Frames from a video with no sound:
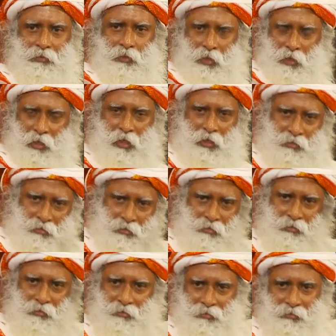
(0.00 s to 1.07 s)
to enhance
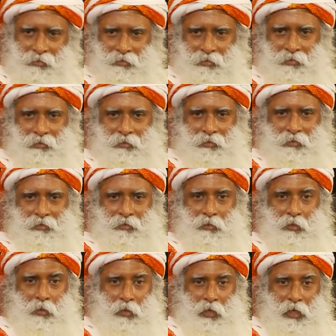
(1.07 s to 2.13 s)

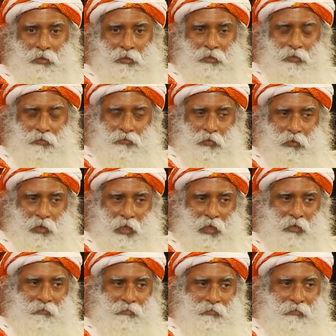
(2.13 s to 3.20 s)
the horizons of your
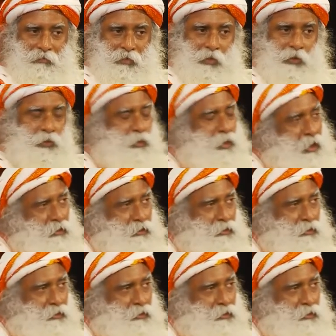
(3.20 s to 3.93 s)
life. You had